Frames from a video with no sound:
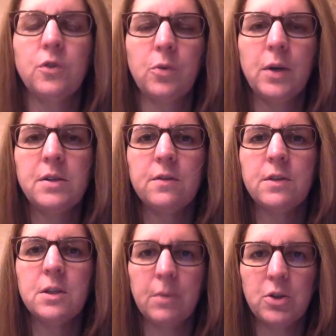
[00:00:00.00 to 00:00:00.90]
for the rest of
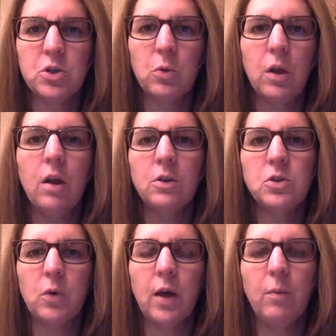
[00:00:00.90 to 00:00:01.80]
the semester will
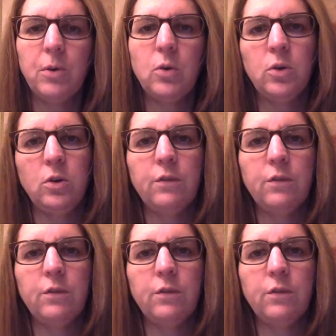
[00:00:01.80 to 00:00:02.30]
also help you and